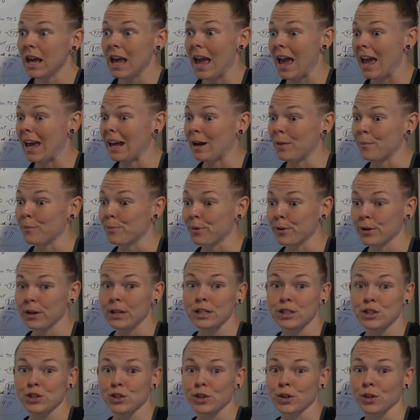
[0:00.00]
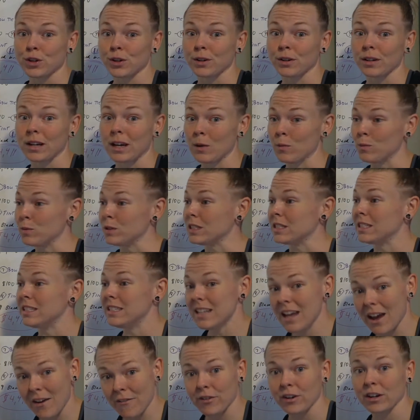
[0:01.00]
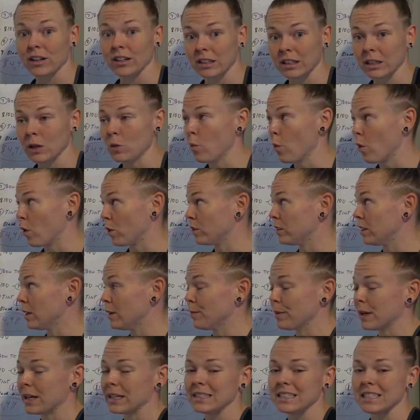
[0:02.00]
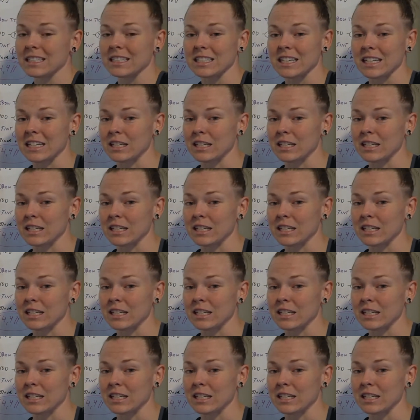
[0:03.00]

and I'm pretty sure it was definitely worth it because it